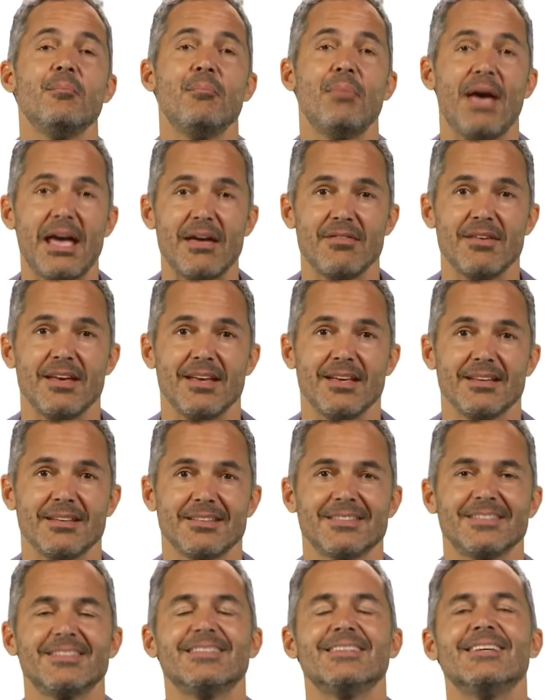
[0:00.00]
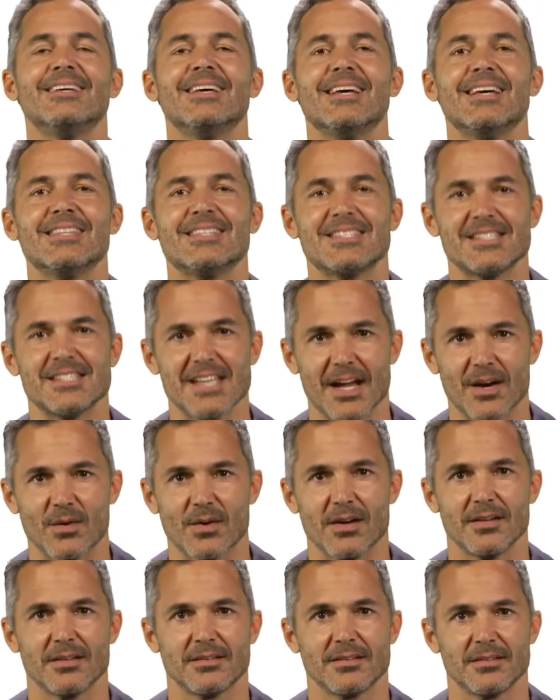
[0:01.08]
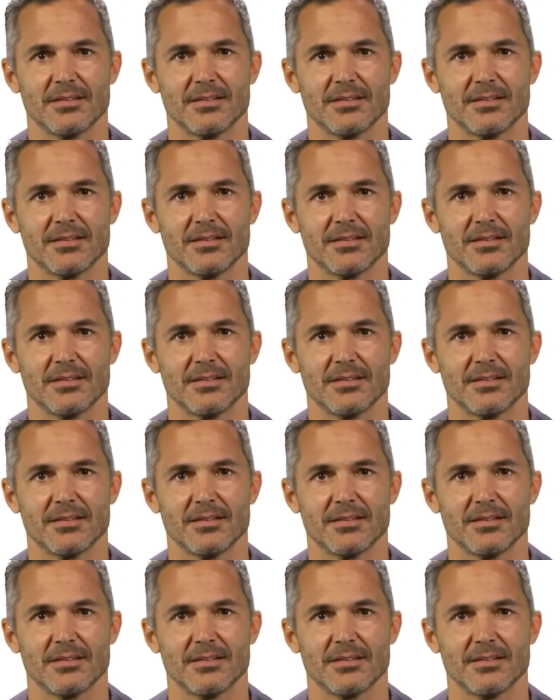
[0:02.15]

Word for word: paving, etc.